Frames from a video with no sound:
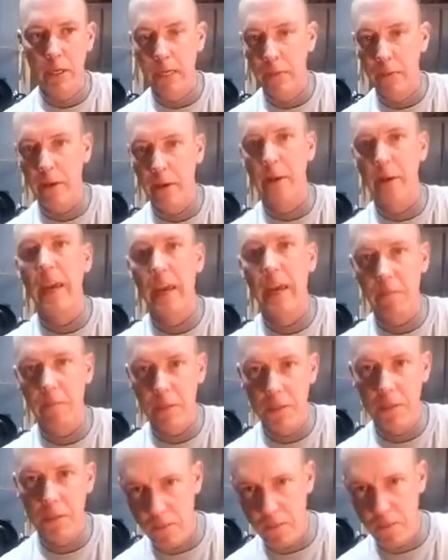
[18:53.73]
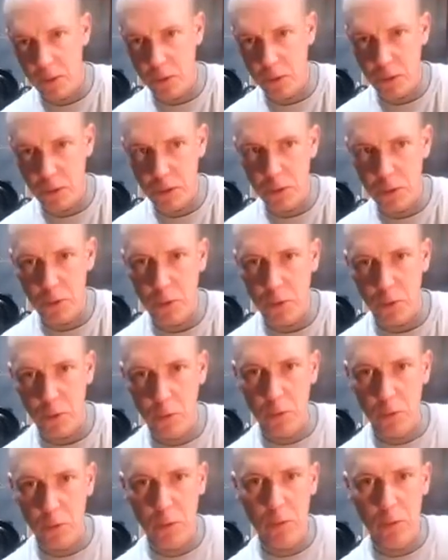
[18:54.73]
in their canvas division. And
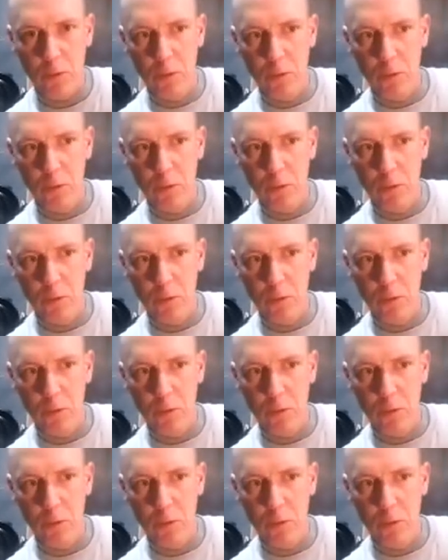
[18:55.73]
so,